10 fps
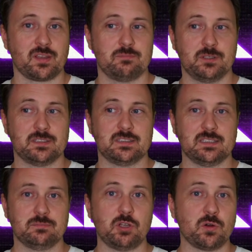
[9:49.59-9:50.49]
But
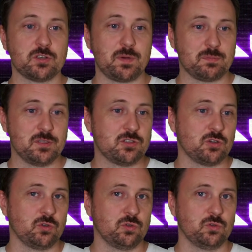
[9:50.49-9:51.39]
don't expect me
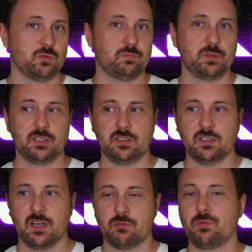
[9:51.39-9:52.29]
to be
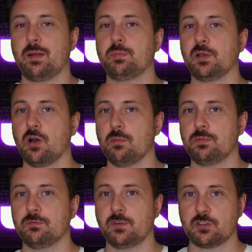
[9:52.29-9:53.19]
ramping up
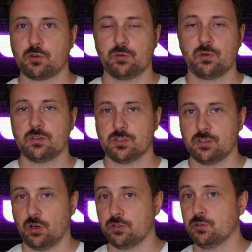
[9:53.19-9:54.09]
Factorio content
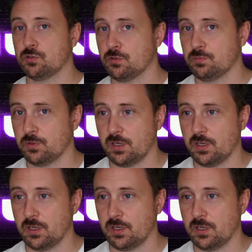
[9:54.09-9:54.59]
on YouTube.